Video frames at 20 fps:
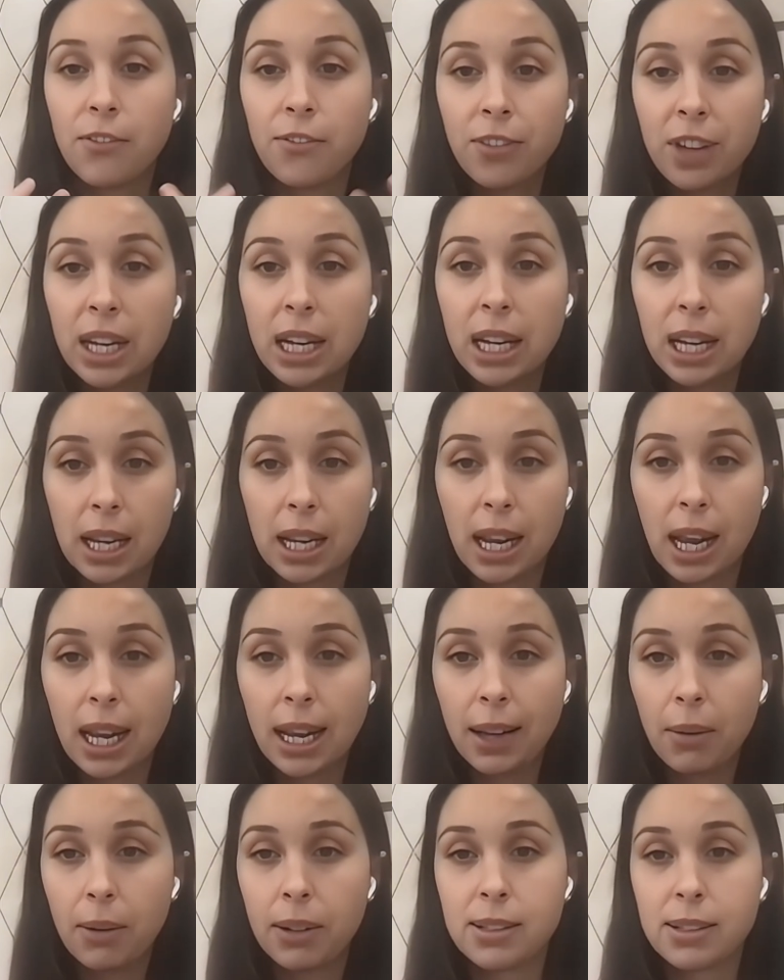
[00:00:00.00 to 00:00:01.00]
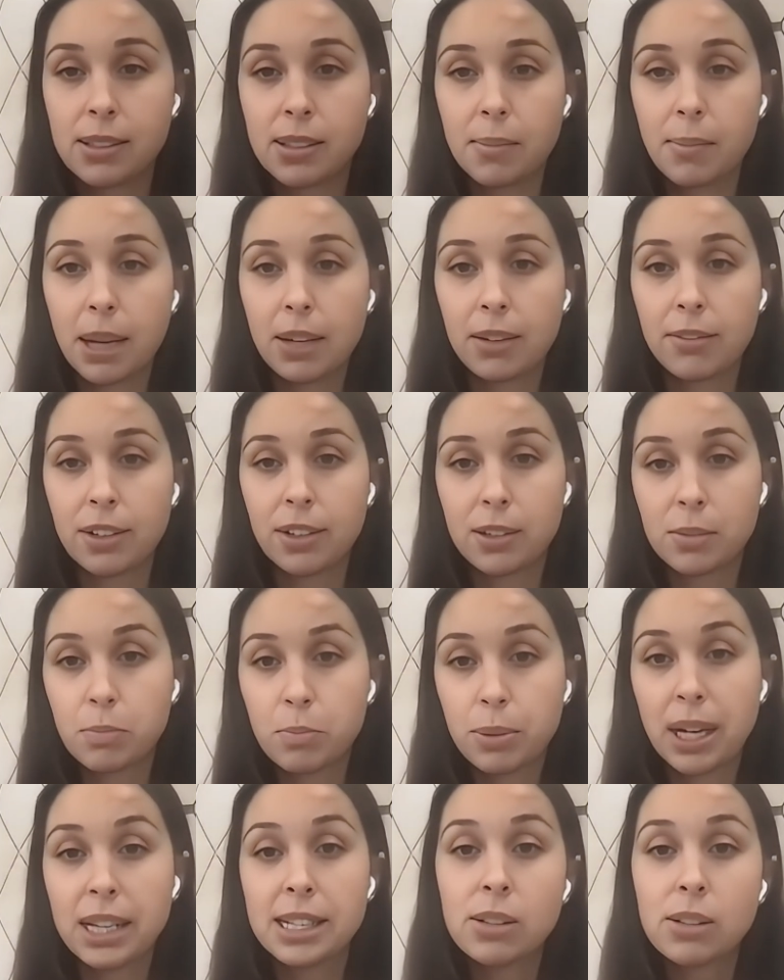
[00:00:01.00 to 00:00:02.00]
feeding in any way, doesn't matter if it's
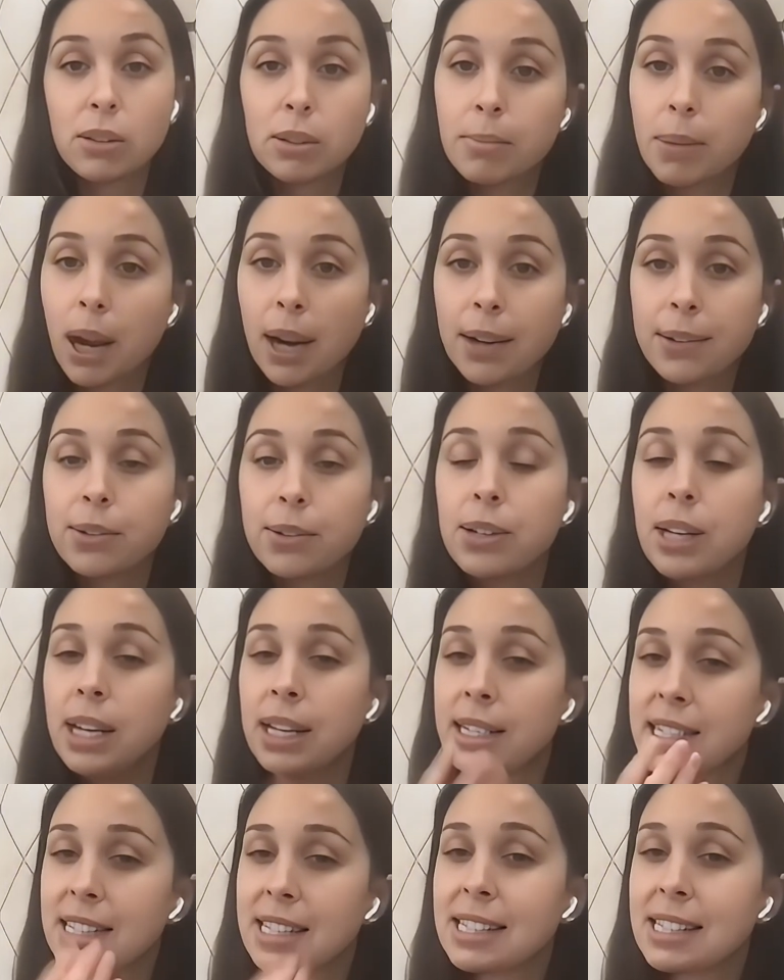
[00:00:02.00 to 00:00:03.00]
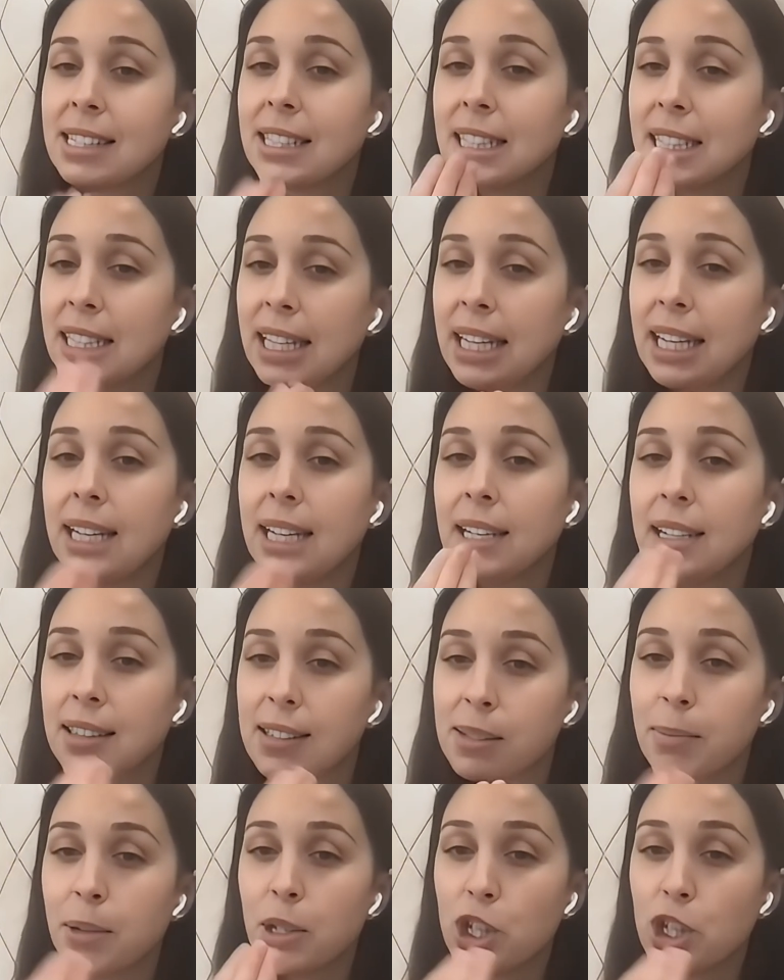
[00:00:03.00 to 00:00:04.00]
breast or bottle, the sucking,
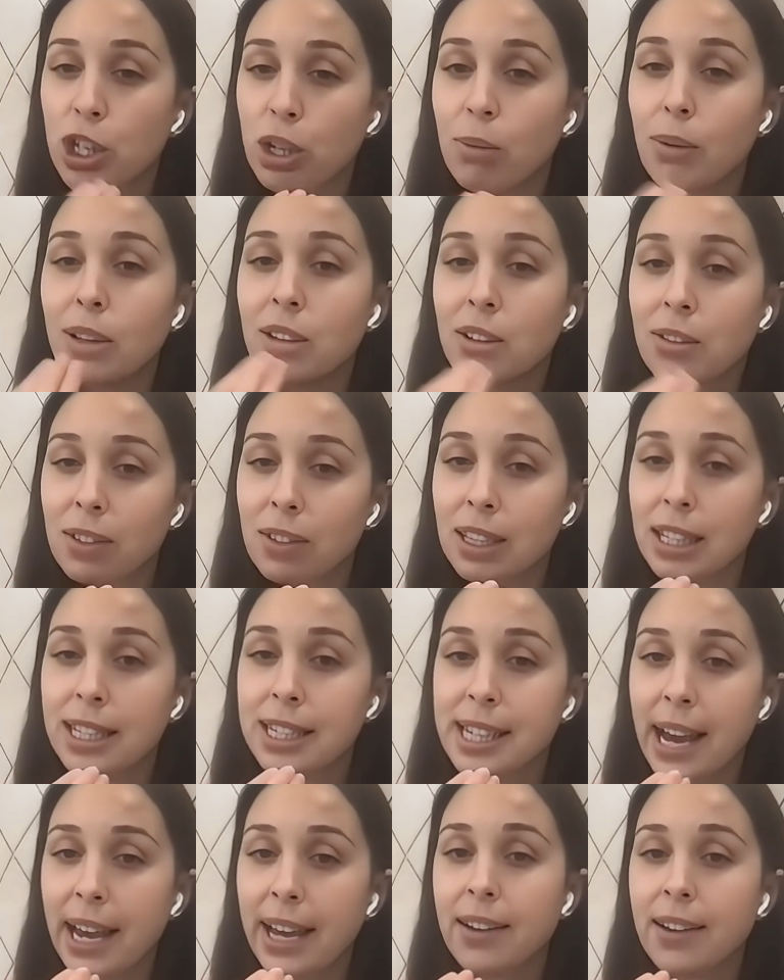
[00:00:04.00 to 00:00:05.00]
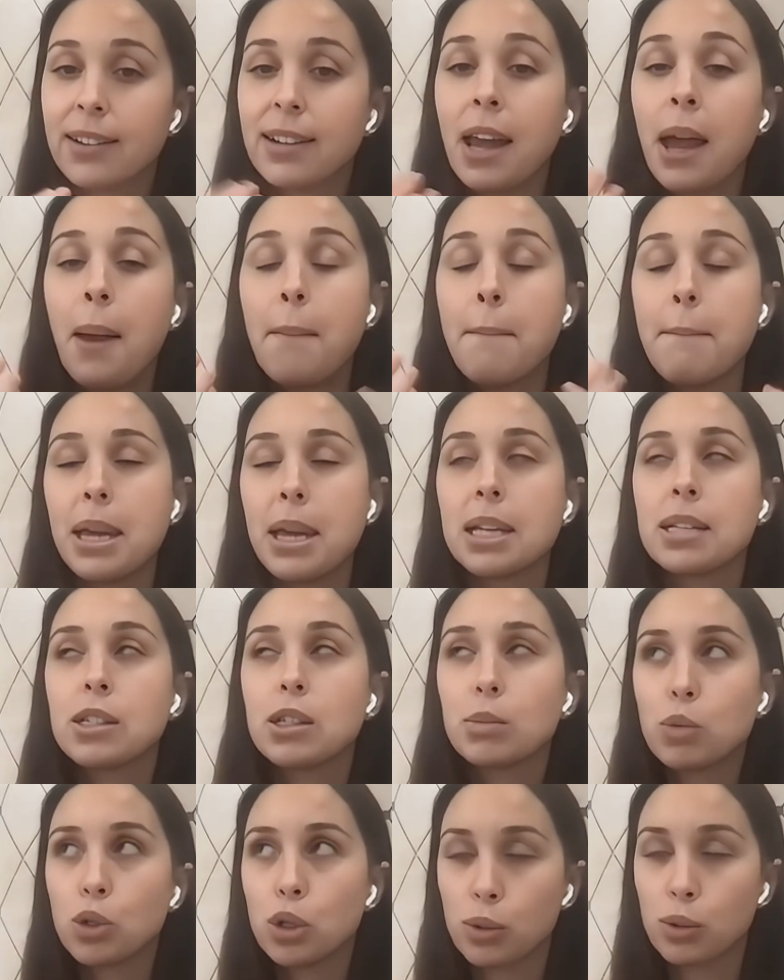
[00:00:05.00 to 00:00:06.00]
especially when they're really tired, makes
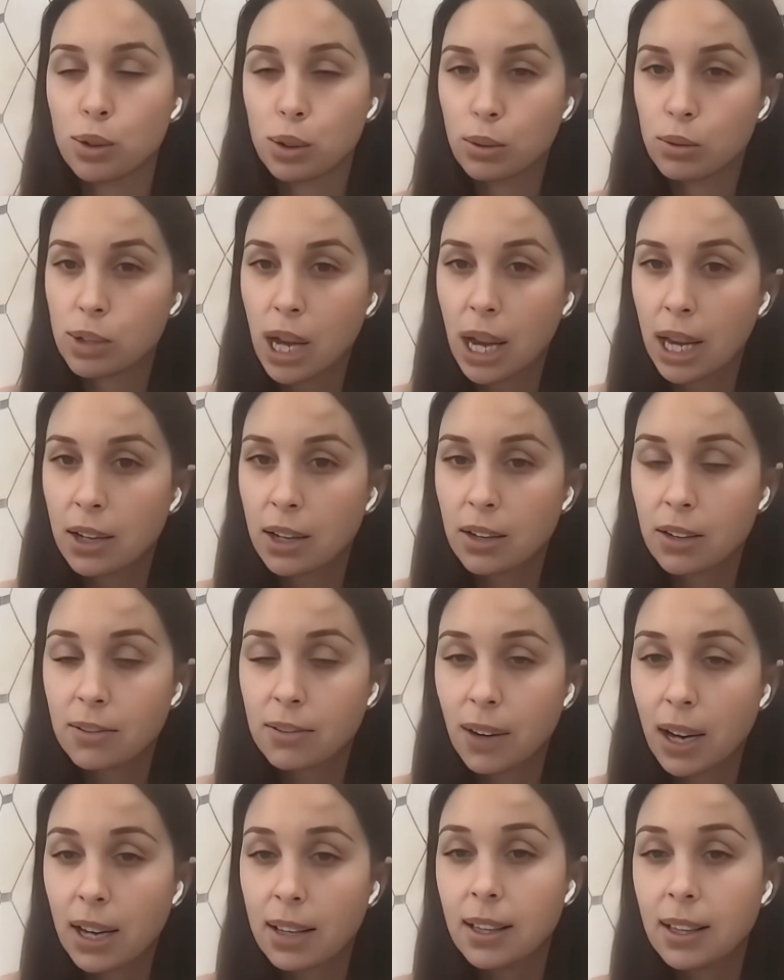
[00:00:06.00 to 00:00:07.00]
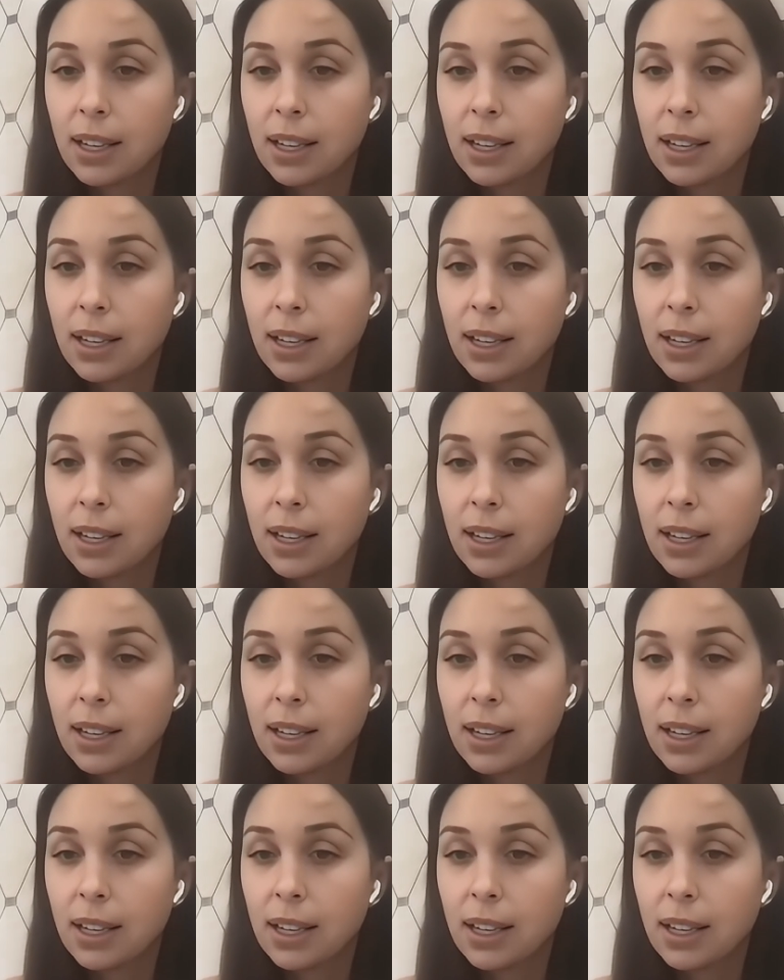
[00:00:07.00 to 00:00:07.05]
them so tired, right?